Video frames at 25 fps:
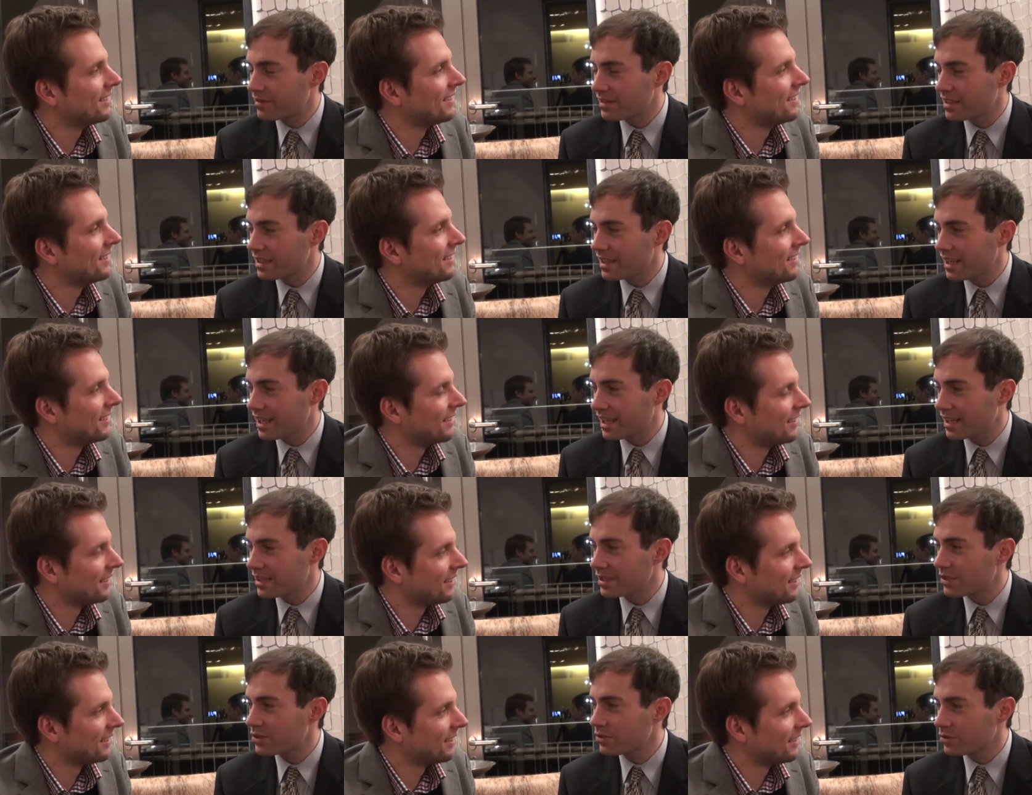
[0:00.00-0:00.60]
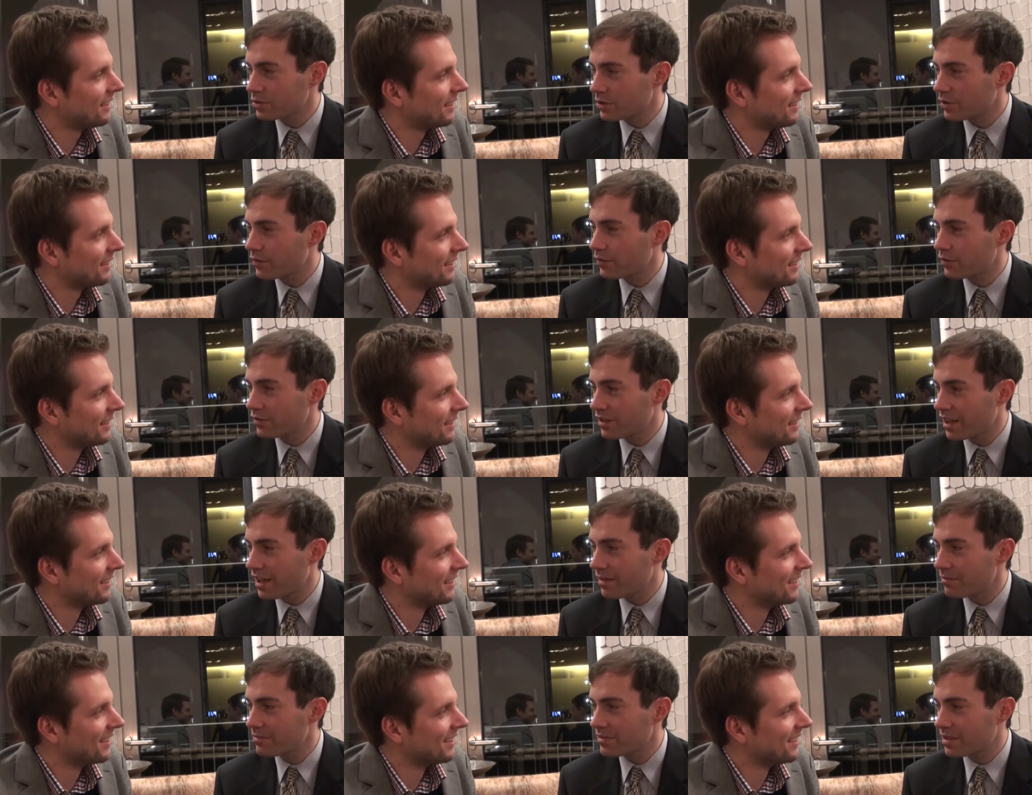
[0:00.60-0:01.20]
Speaker 1: the answers for
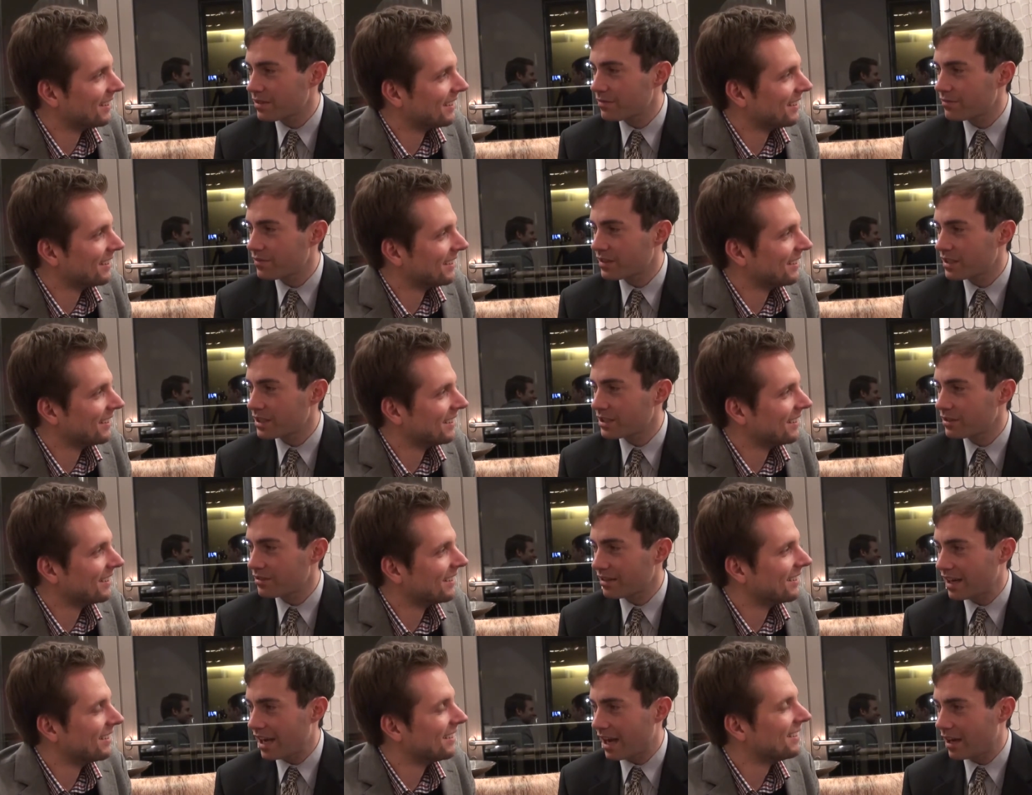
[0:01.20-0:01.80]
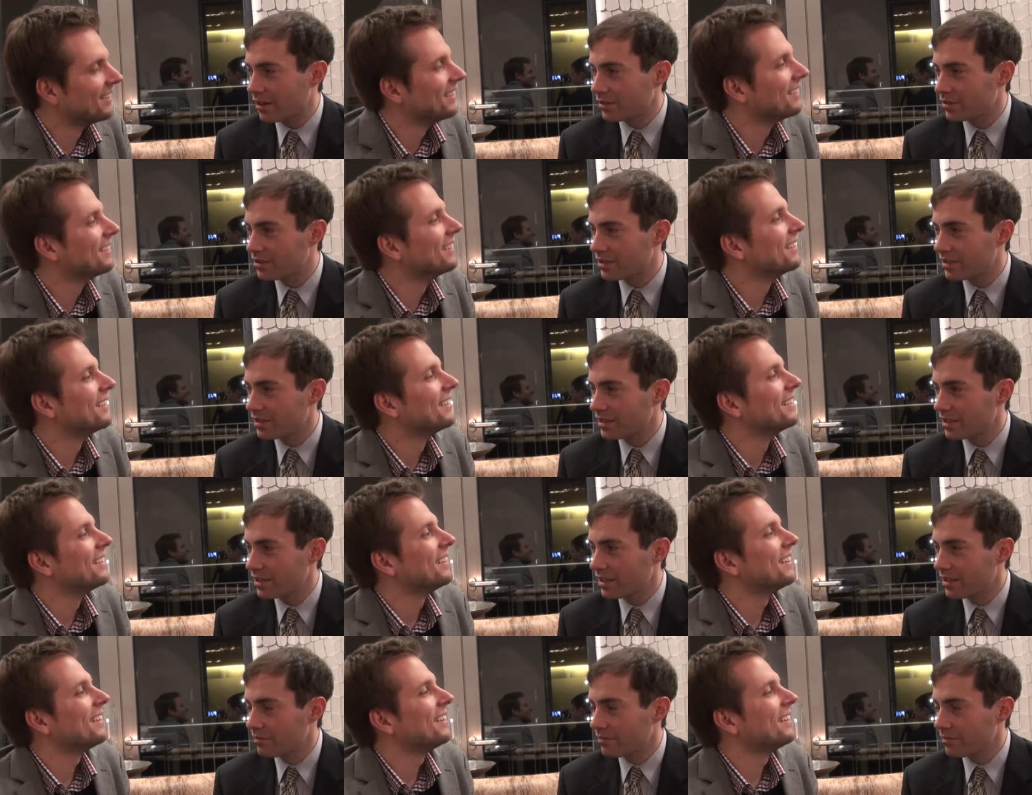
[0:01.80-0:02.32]
them to figure out.